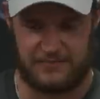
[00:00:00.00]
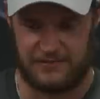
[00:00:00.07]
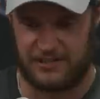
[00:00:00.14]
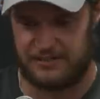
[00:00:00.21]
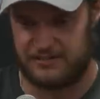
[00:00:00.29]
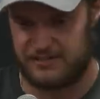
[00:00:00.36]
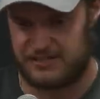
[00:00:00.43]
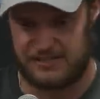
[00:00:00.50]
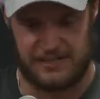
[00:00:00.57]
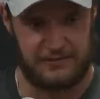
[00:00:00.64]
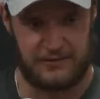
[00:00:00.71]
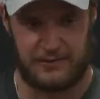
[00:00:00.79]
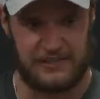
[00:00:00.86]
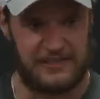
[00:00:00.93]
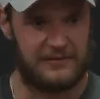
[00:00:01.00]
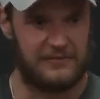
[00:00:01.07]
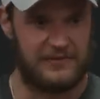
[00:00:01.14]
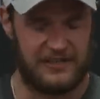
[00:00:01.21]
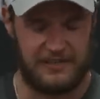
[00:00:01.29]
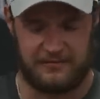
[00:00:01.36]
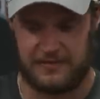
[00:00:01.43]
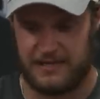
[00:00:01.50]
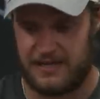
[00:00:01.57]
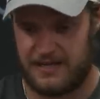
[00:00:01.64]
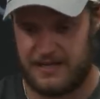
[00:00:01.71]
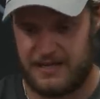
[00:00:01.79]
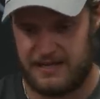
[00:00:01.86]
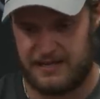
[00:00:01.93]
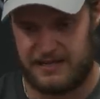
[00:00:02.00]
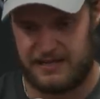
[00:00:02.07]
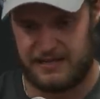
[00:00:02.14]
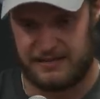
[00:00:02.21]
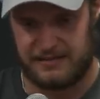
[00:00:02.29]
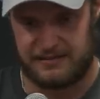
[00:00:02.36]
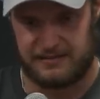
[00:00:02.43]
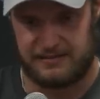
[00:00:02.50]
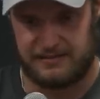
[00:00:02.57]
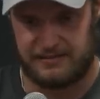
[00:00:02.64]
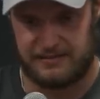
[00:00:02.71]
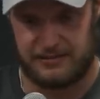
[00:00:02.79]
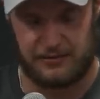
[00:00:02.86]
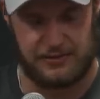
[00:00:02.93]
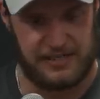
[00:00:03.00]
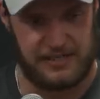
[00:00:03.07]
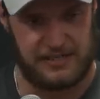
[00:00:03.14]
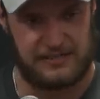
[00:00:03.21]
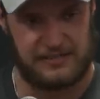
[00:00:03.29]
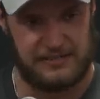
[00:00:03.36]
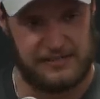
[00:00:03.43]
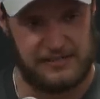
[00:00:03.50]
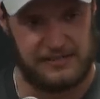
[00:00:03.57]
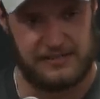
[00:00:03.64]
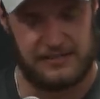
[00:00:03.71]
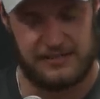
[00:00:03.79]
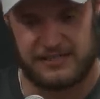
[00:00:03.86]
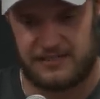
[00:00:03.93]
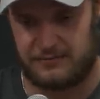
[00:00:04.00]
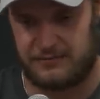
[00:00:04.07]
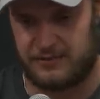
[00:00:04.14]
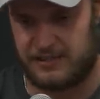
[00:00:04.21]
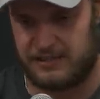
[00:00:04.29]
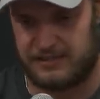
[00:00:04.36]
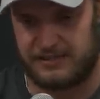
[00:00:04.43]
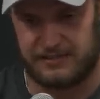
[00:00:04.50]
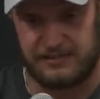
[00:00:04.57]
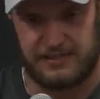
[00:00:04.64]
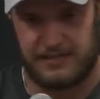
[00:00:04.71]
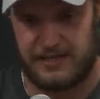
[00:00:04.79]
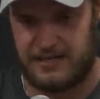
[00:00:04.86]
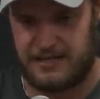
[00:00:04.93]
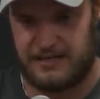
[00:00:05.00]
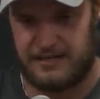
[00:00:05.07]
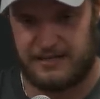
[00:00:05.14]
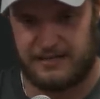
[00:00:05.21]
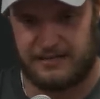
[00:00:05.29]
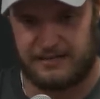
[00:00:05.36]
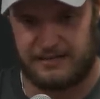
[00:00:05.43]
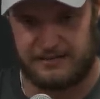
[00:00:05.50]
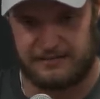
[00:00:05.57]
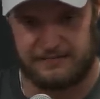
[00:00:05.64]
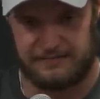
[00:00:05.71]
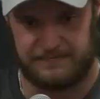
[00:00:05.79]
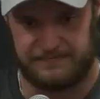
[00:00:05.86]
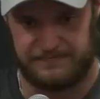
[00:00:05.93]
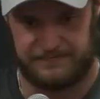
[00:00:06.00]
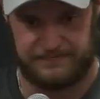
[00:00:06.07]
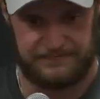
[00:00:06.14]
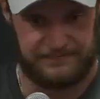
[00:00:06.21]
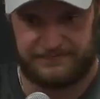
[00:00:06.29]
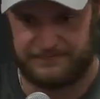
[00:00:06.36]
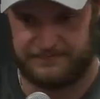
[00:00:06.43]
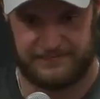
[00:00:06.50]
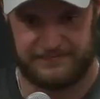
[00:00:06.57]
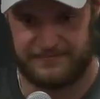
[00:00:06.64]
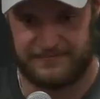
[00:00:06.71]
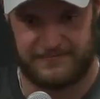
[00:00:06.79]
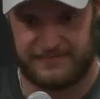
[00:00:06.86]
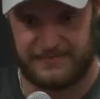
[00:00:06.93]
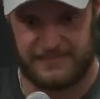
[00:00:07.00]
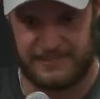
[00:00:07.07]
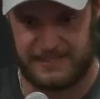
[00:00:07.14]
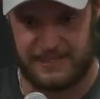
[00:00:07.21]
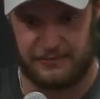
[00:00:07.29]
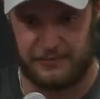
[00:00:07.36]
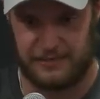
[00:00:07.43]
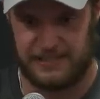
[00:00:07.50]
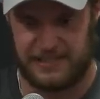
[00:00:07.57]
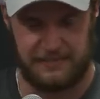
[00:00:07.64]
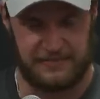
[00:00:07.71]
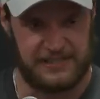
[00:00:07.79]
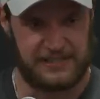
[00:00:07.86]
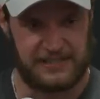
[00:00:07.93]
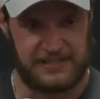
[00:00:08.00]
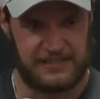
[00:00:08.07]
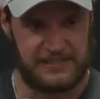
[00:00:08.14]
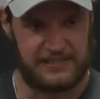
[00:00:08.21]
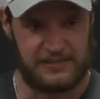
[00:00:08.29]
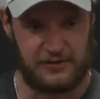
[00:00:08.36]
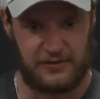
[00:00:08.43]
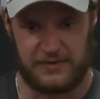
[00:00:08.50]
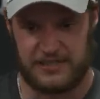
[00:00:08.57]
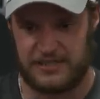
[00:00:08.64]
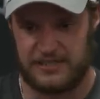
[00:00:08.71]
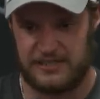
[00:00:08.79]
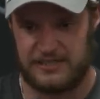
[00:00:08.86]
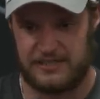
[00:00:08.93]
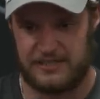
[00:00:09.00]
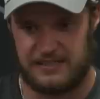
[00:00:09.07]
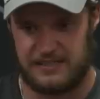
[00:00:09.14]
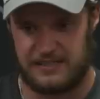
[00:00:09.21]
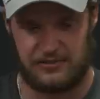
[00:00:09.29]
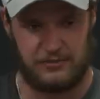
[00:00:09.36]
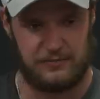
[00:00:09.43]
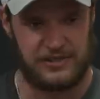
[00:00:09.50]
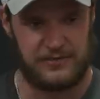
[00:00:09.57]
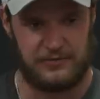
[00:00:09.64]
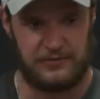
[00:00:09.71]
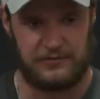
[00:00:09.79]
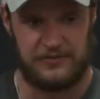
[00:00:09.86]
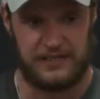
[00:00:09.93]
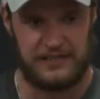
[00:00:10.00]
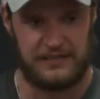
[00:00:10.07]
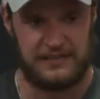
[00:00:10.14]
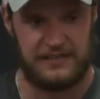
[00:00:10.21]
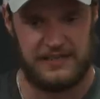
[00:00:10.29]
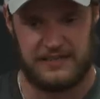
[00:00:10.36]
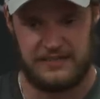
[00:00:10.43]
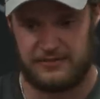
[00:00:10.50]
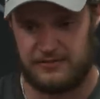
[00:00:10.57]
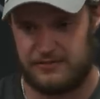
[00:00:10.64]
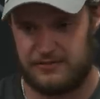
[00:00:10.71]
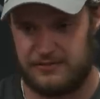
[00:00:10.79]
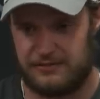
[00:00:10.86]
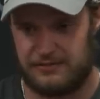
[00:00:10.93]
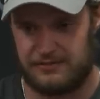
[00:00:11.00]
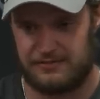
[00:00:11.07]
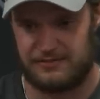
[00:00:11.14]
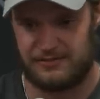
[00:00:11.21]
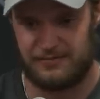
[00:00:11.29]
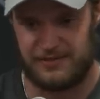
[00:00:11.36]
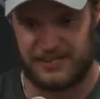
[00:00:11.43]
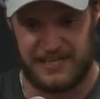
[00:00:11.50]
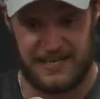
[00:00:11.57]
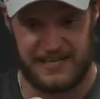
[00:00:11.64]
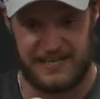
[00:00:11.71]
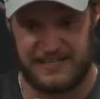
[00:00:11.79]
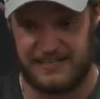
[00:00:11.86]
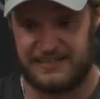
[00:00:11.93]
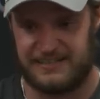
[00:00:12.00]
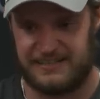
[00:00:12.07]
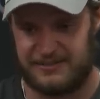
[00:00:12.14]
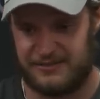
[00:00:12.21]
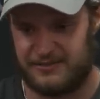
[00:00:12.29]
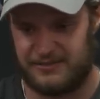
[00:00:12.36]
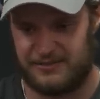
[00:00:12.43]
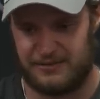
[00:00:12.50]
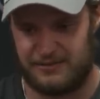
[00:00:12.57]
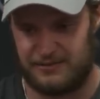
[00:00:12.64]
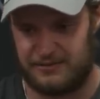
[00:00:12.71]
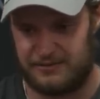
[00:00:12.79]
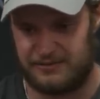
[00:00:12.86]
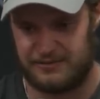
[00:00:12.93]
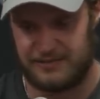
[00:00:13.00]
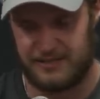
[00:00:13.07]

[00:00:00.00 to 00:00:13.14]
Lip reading: brothers, everyone, like Bob. Those guys are the leaders as well. And like with them, it's so much easier and so much more fun to play and to